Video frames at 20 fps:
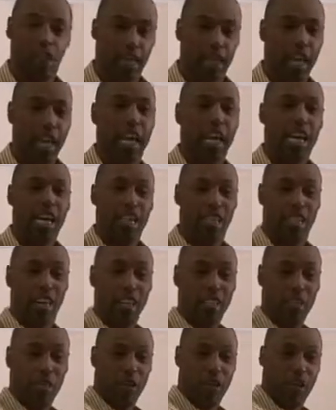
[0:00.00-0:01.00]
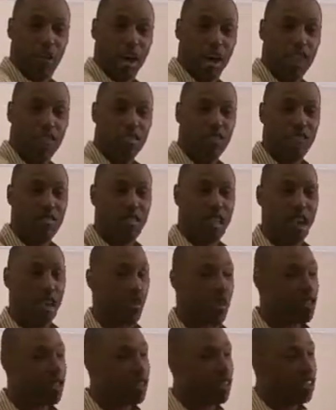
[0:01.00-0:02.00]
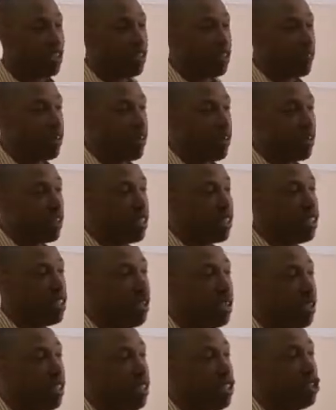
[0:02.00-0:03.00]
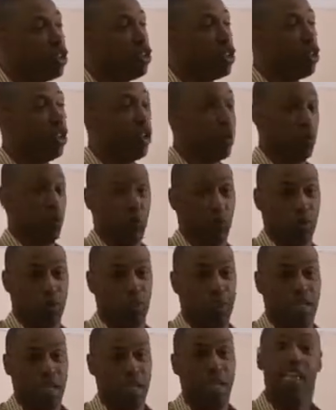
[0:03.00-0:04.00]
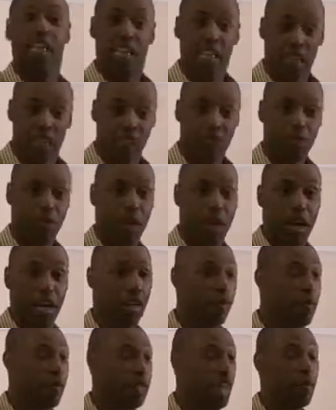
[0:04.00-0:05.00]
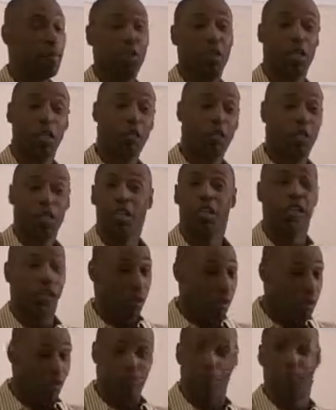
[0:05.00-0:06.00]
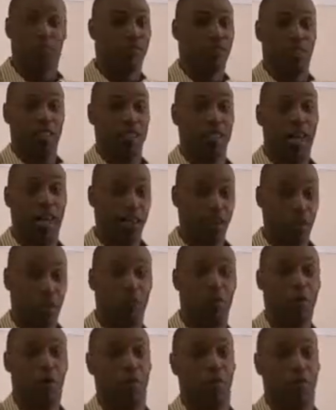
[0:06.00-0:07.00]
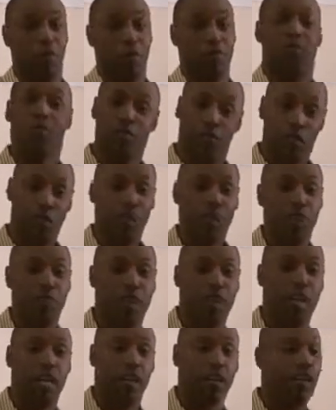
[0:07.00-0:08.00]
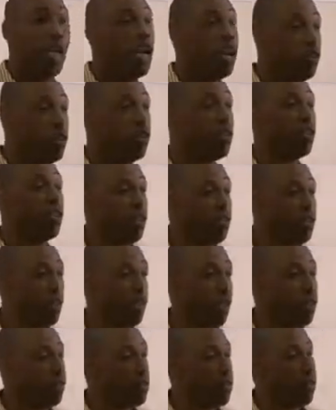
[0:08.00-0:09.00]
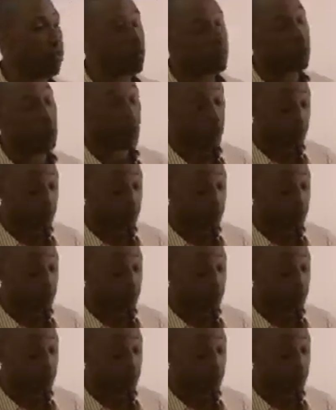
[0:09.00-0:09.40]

there. That's been licensed out to different companies to use. He gets paid every time a company decides they want to do it. So he gets paid every, and you can do the same thing with